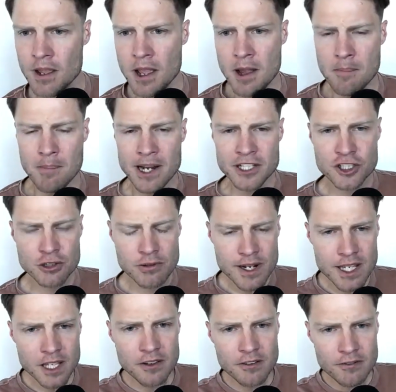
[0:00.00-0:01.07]
My
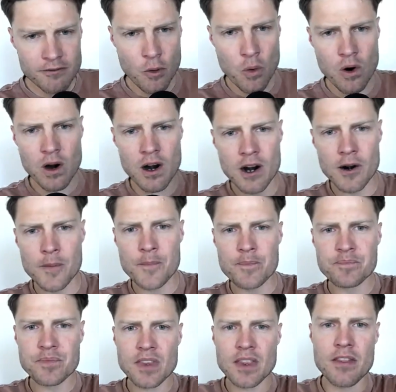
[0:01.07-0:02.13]
trick for
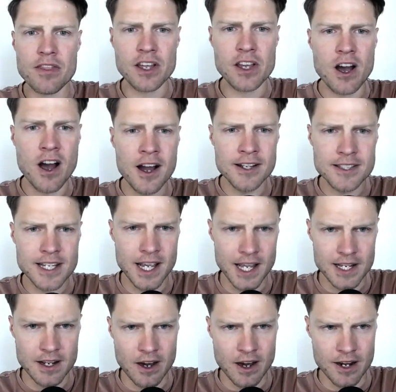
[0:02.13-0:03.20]
the content
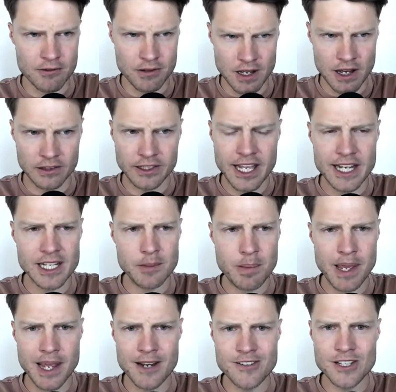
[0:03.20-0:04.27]
on a landing
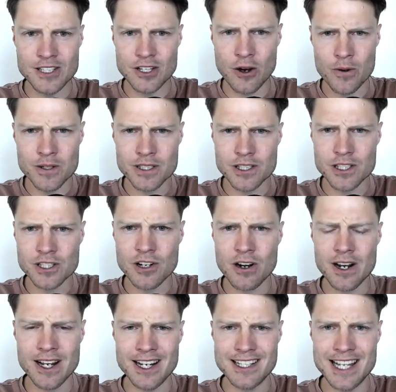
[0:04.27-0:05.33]
page is always to start
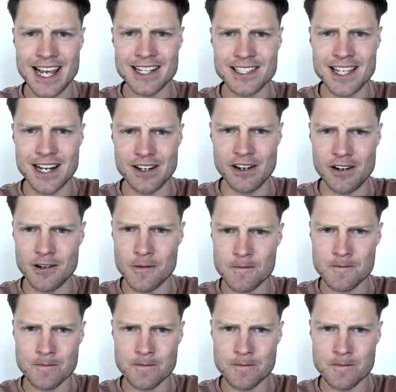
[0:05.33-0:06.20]
in a text editor.